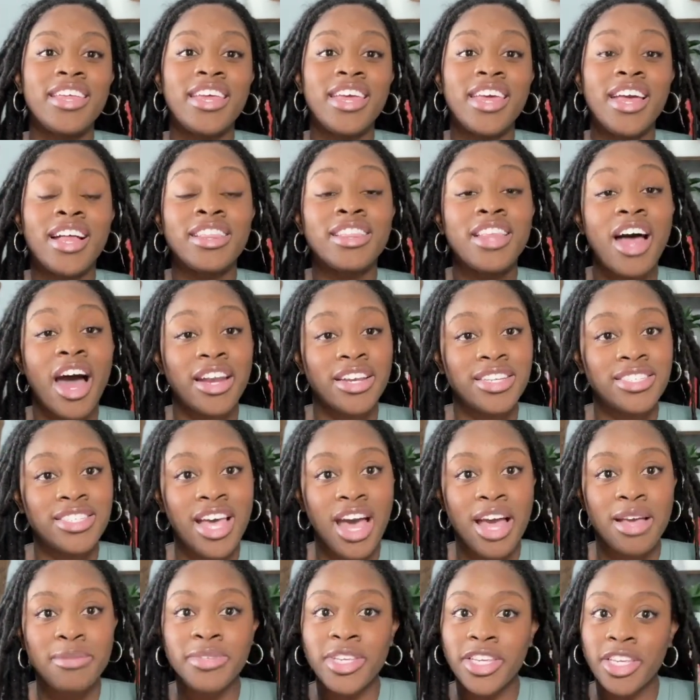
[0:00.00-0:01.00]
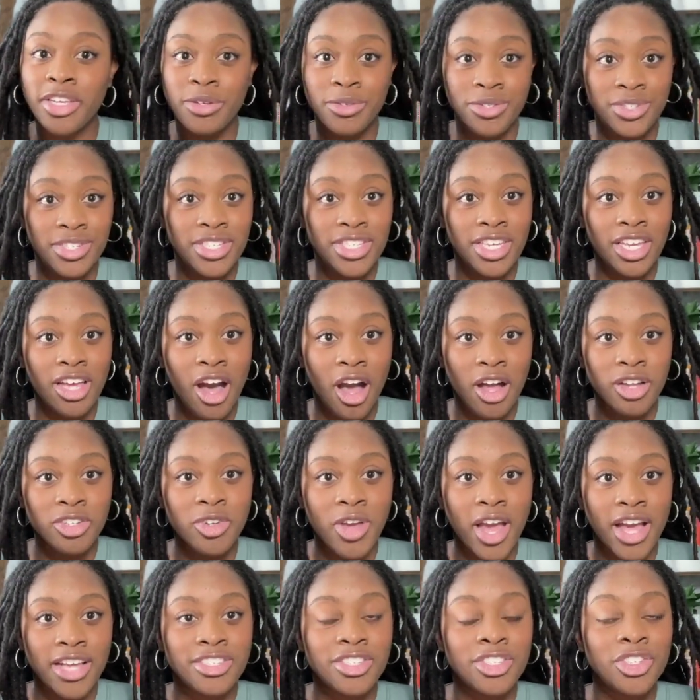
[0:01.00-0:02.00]
A lot of times in UGC
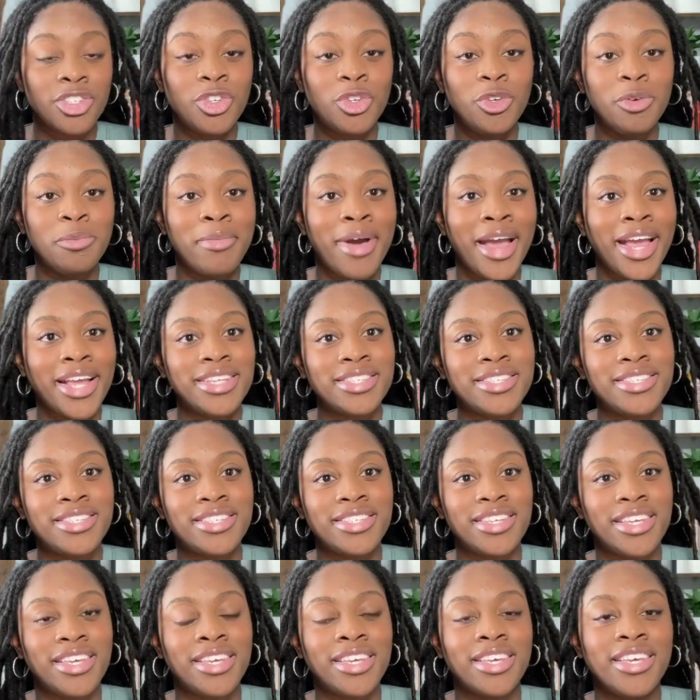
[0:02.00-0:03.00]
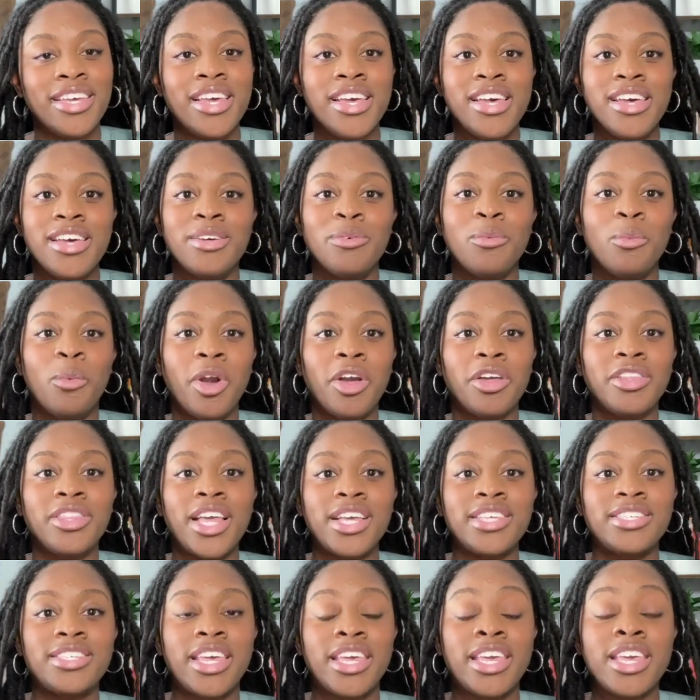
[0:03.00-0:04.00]
contracts, you might see where
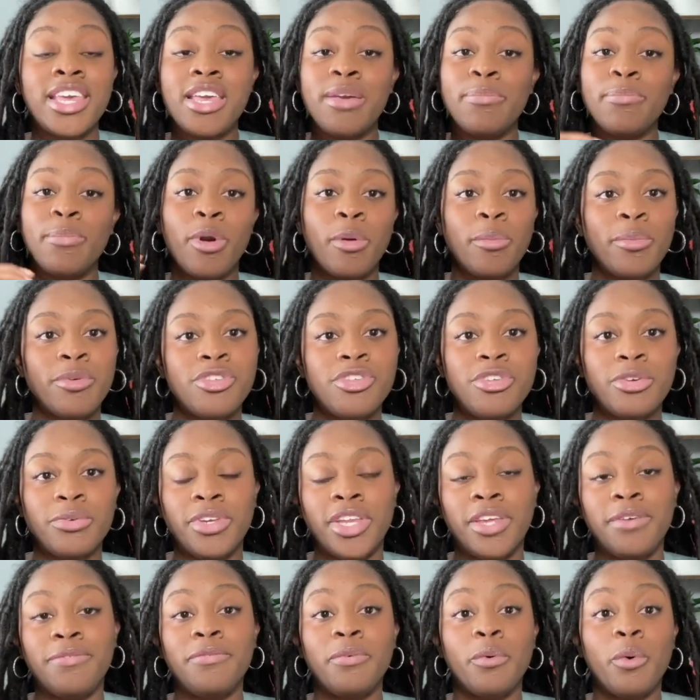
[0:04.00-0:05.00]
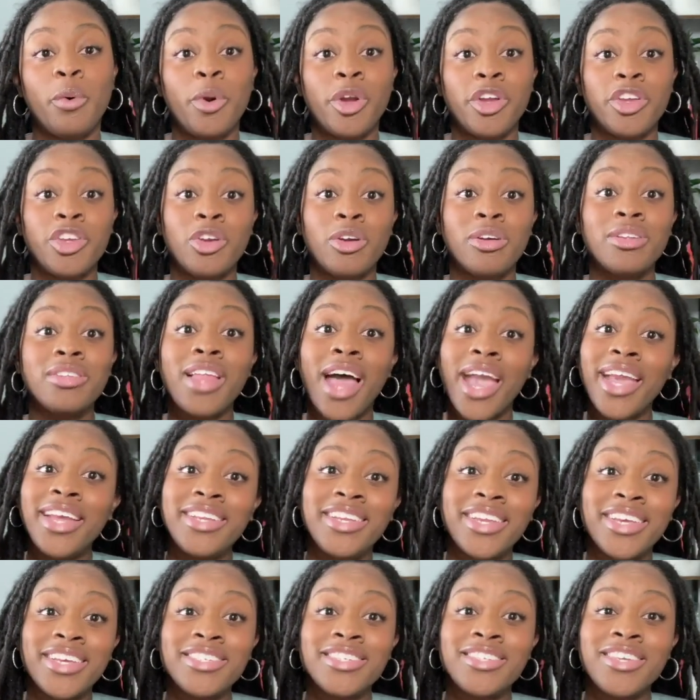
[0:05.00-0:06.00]
they say in perpetuity for your
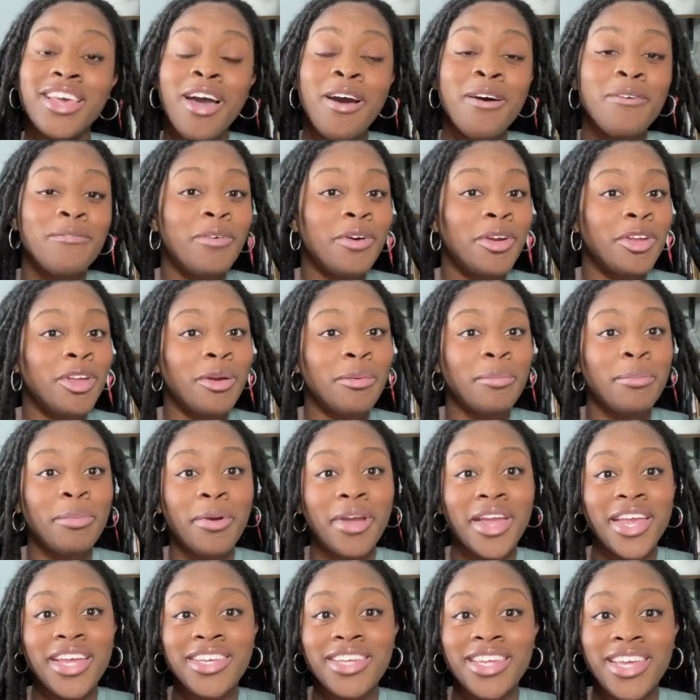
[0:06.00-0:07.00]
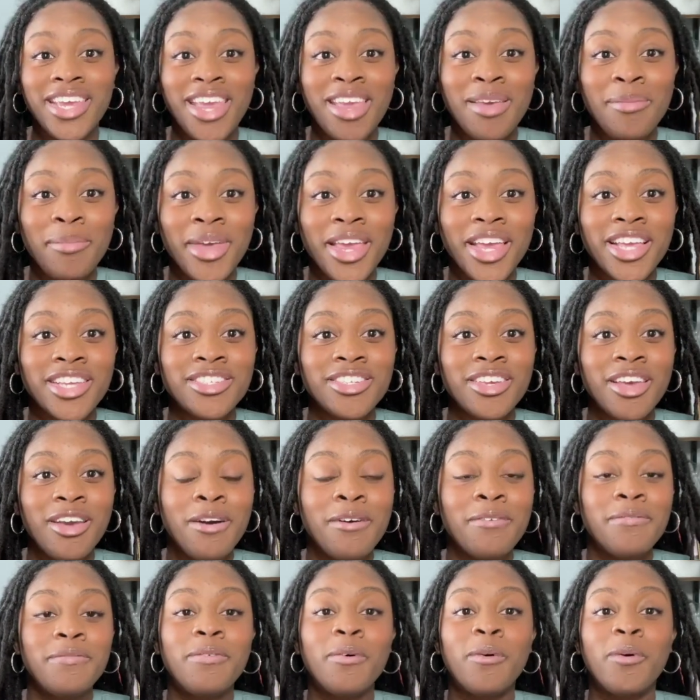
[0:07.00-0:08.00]
likeness, for your brand image,
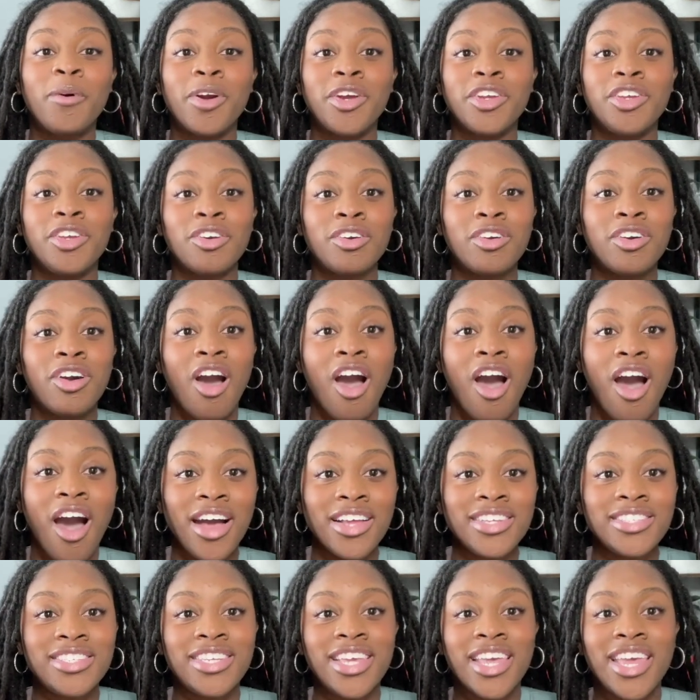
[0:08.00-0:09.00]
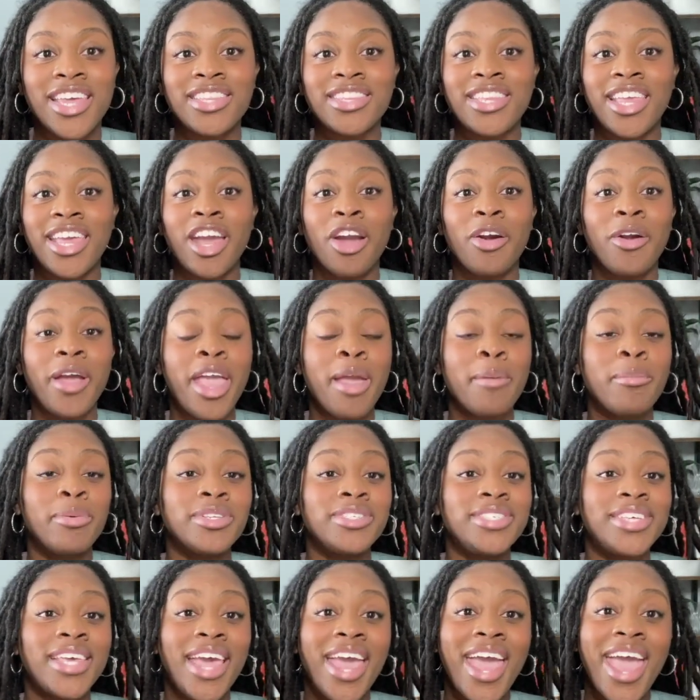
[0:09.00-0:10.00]
for your content. They are able
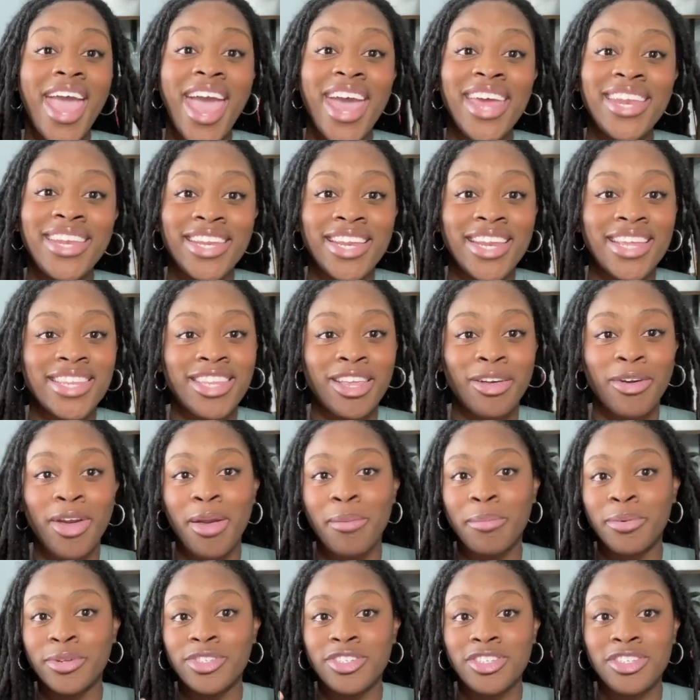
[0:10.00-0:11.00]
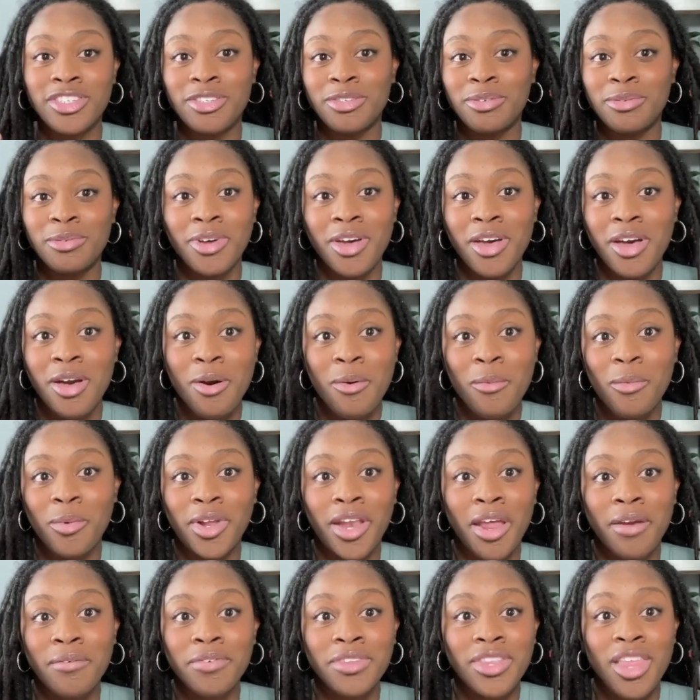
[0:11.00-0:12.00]
to edit it. They're able to do
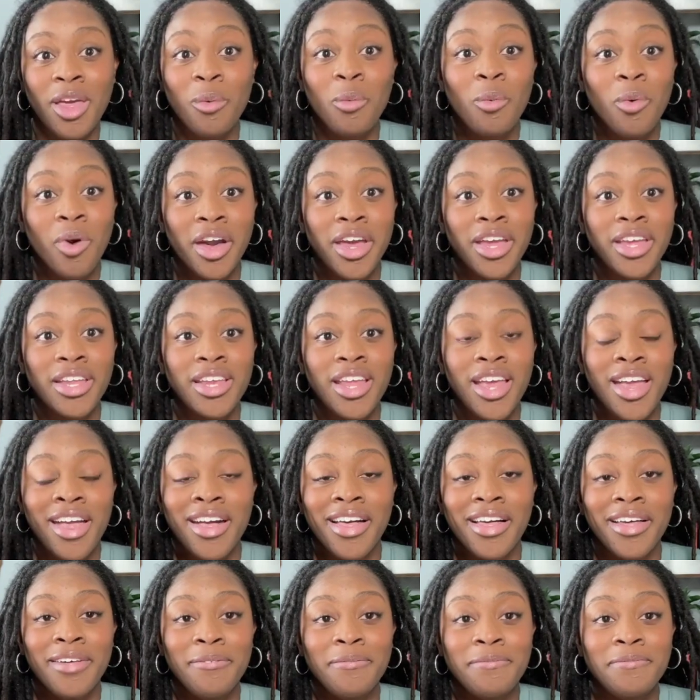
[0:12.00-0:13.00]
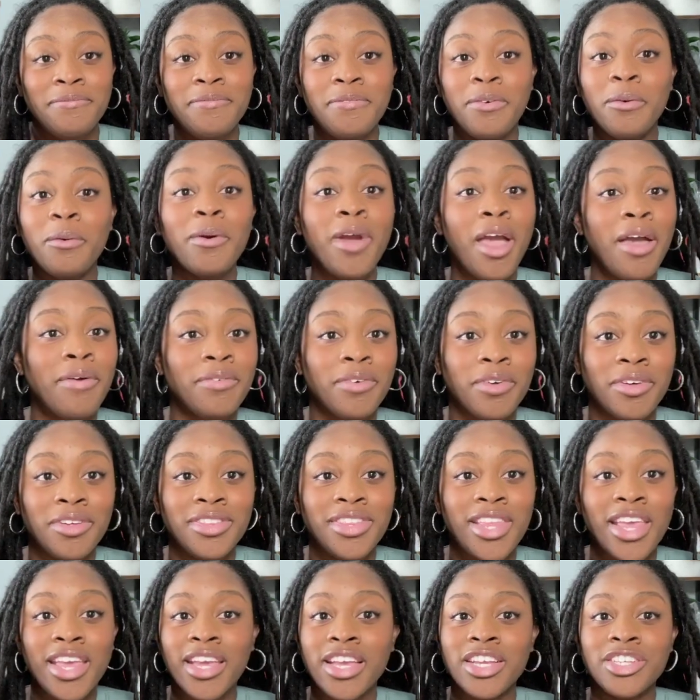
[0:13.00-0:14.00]
whatever they want forever.
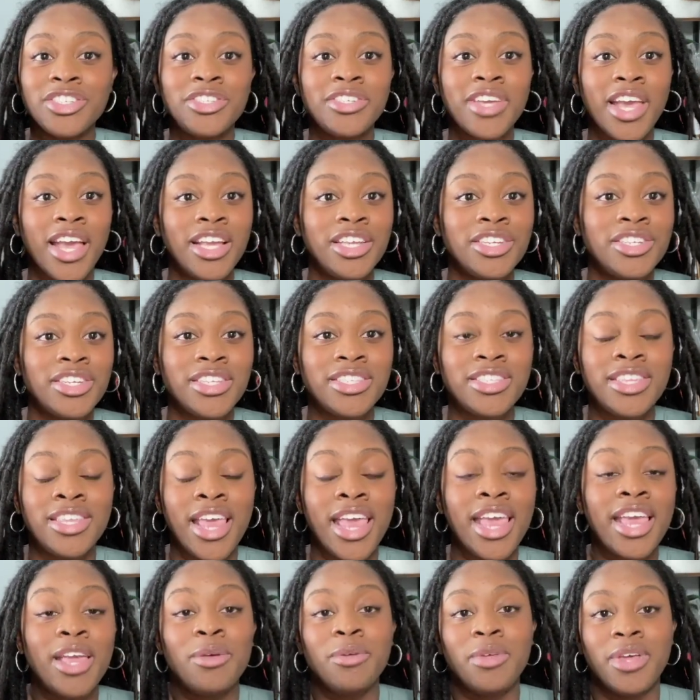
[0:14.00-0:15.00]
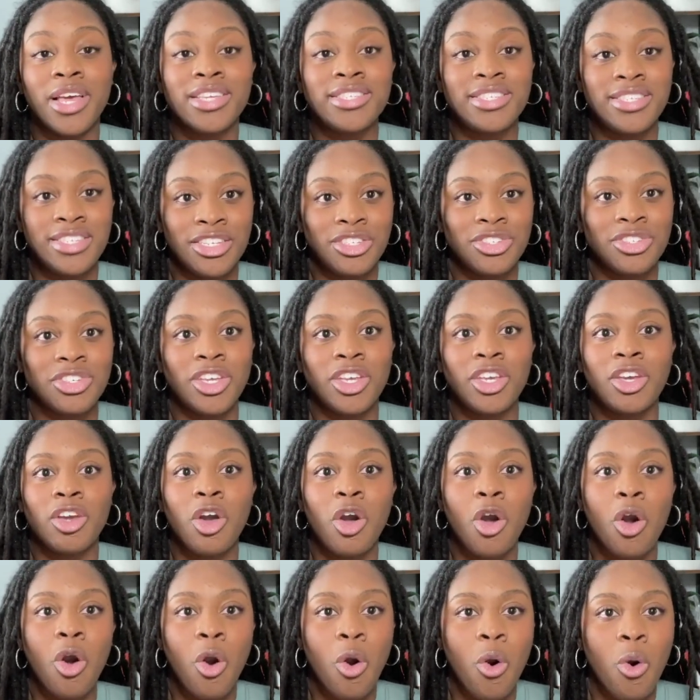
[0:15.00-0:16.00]
They can change it. They essentially
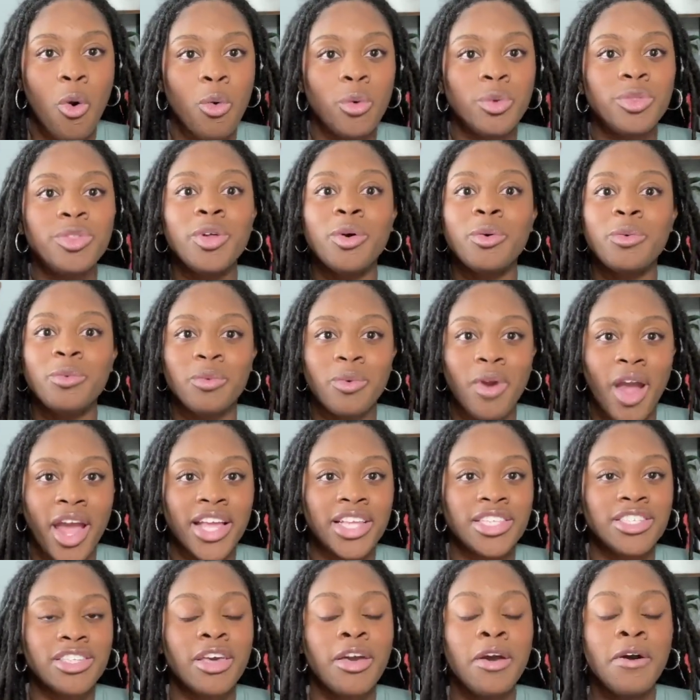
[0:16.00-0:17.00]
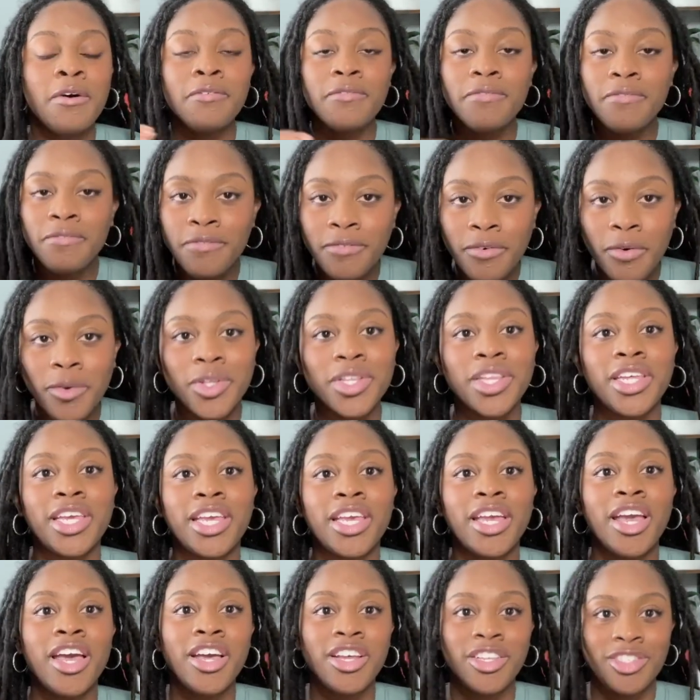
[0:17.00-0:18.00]
own the right
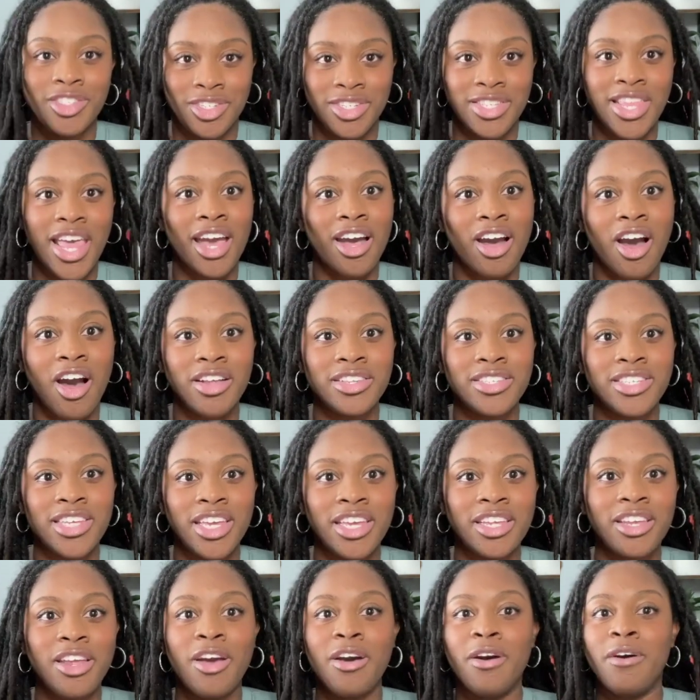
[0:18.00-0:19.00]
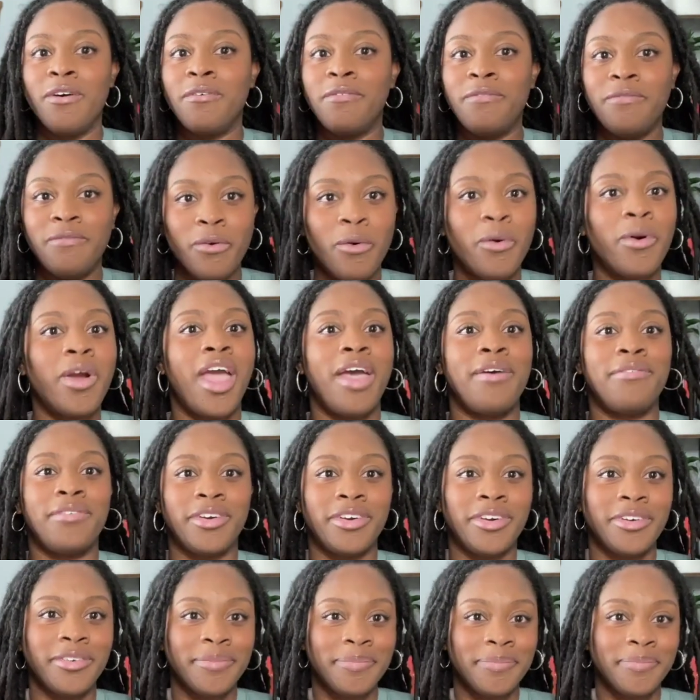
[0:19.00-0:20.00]
fully to that content
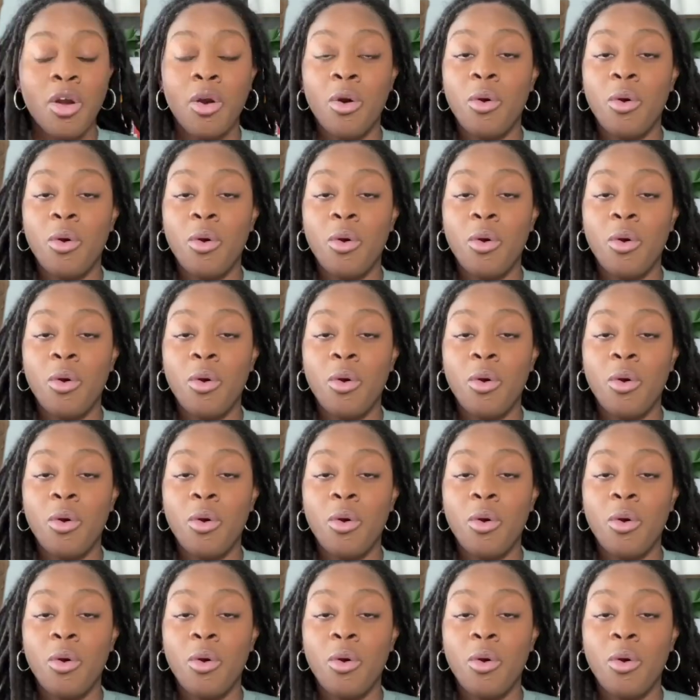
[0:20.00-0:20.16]
forever.